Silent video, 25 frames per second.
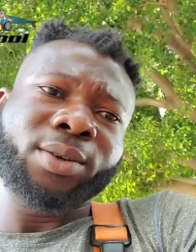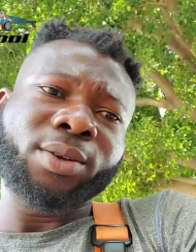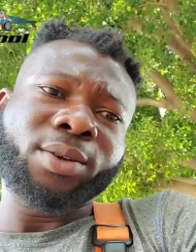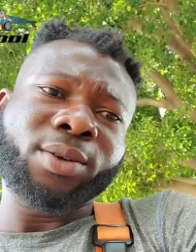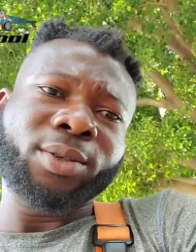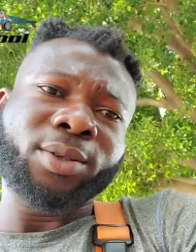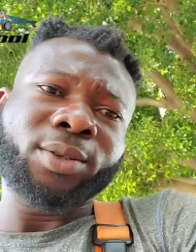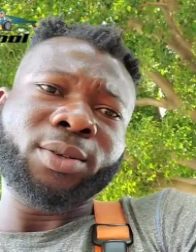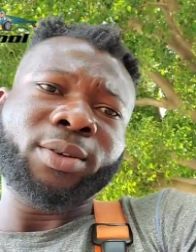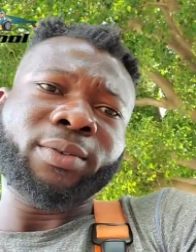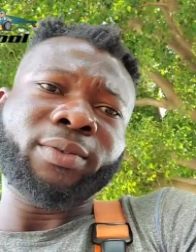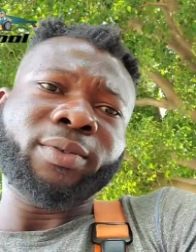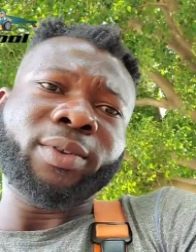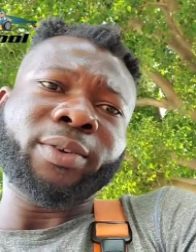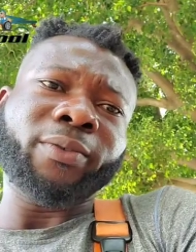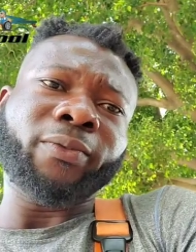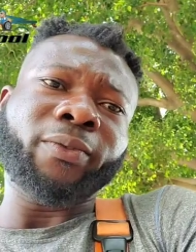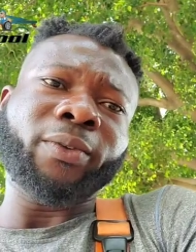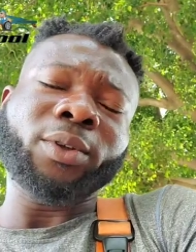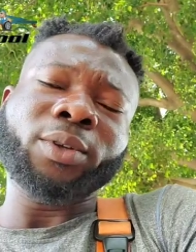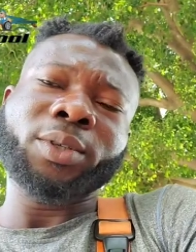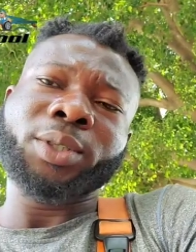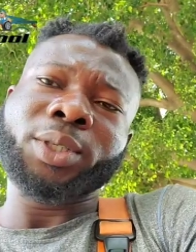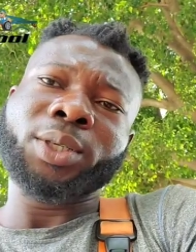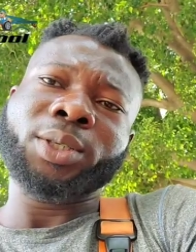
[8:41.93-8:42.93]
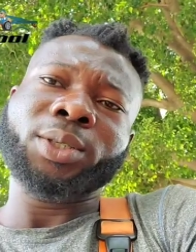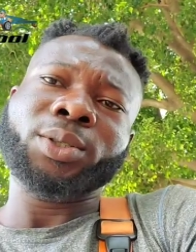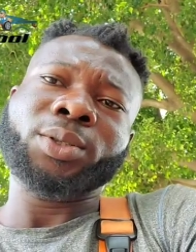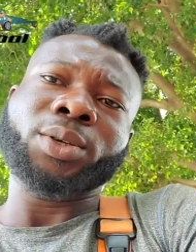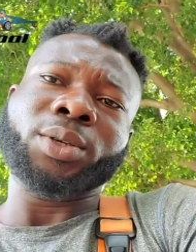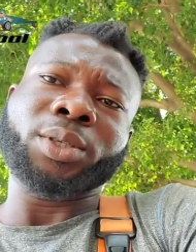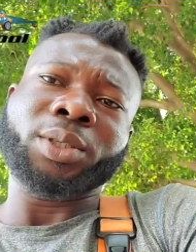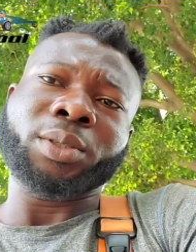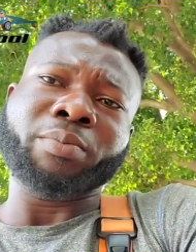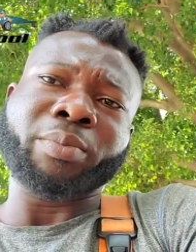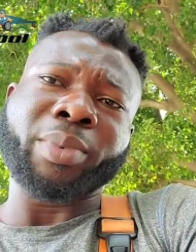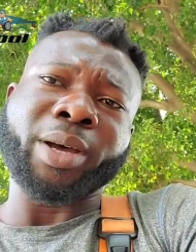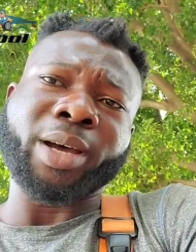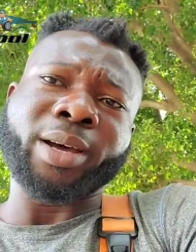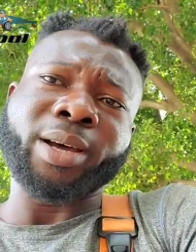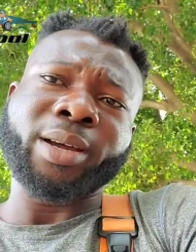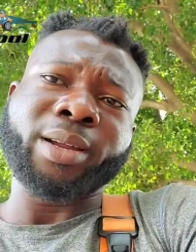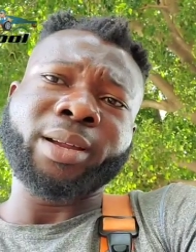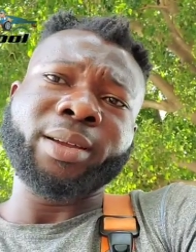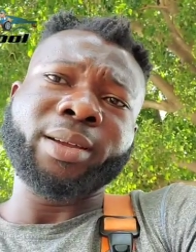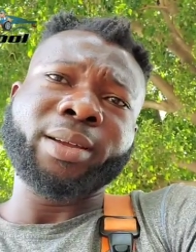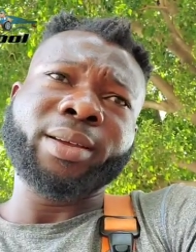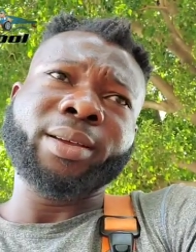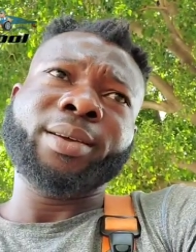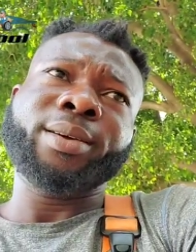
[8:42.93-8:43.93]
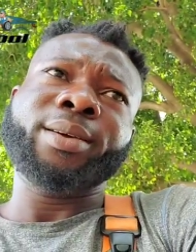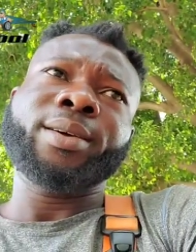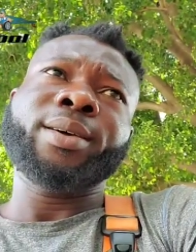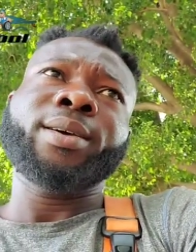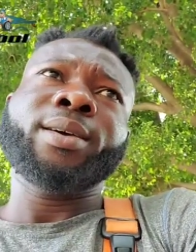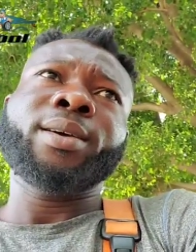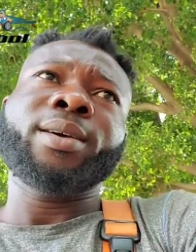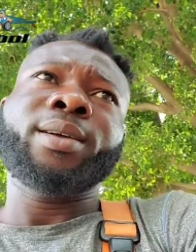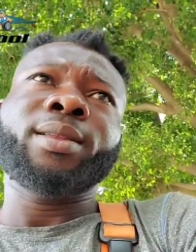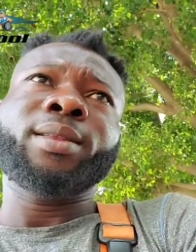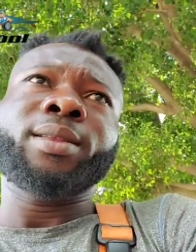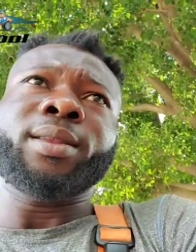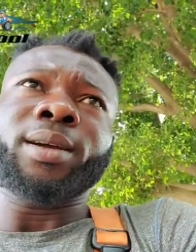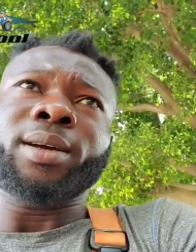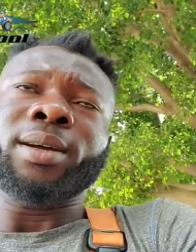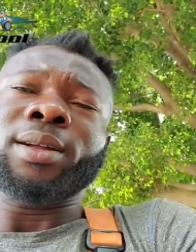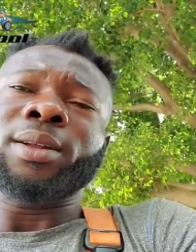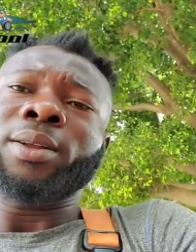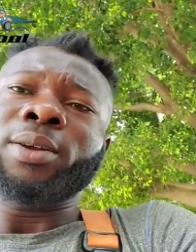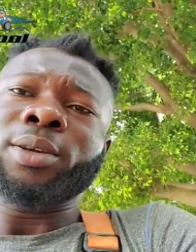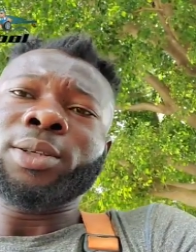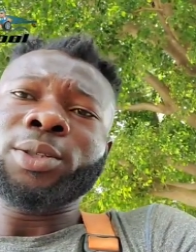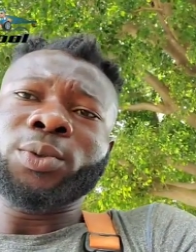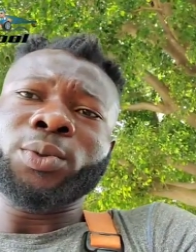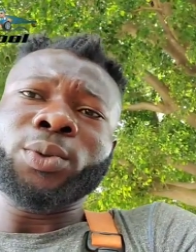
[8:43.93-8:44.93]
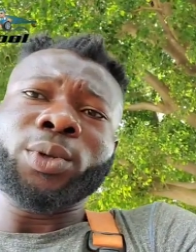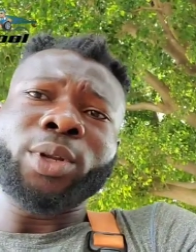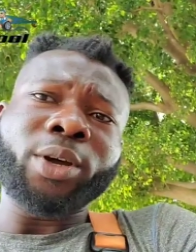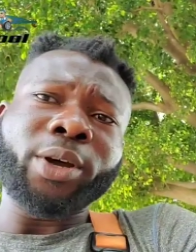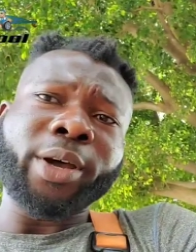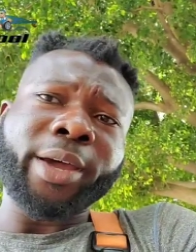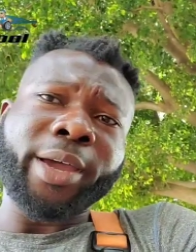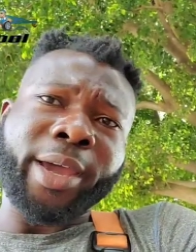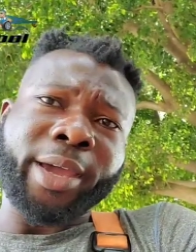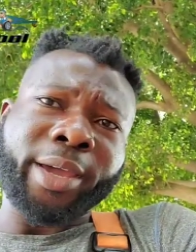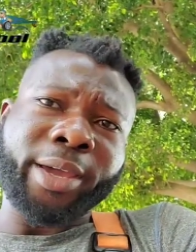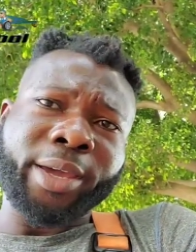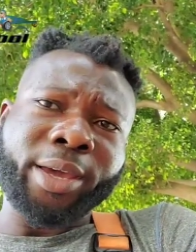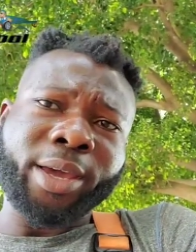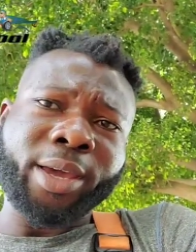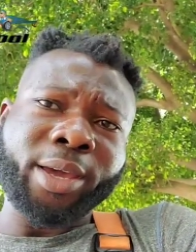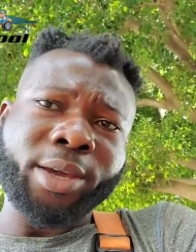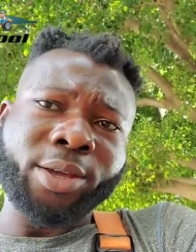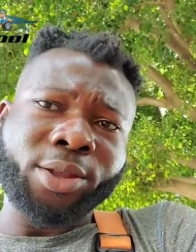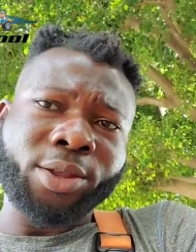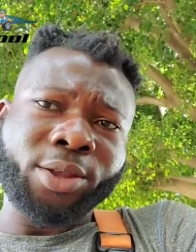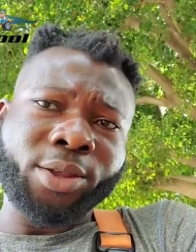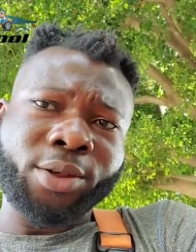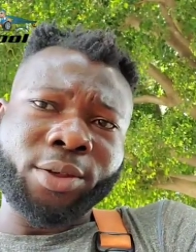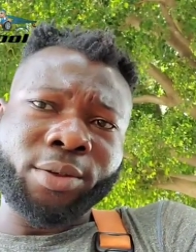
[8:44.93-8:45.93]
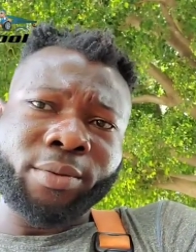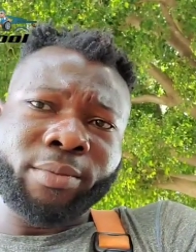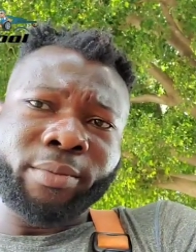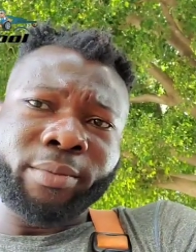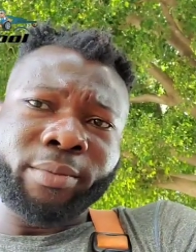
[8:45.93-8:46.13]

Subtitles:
So if the flow sensor is bad, the clutch will not engage.